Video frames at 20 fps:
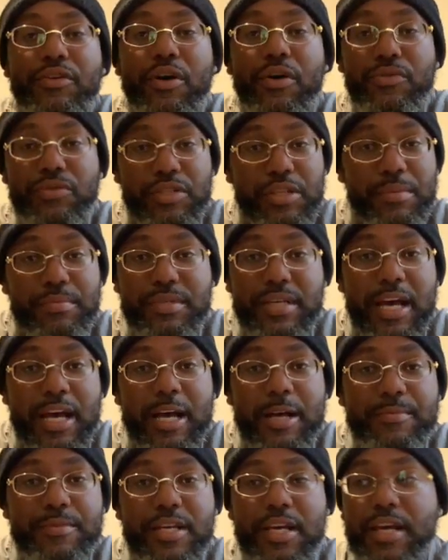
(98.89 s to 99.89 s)

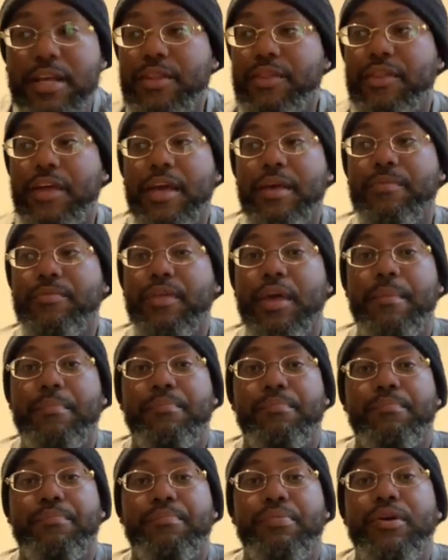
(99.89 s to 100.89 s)
sometimes they
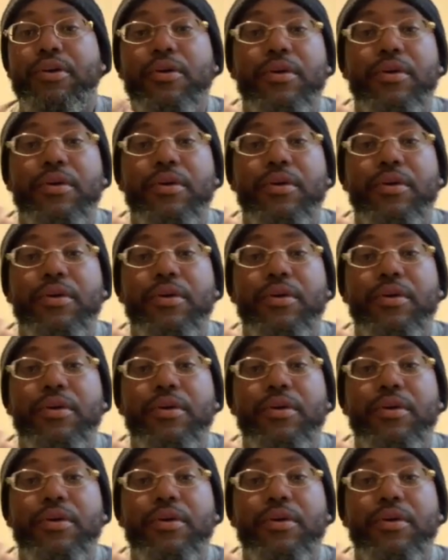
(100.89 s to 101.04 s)
put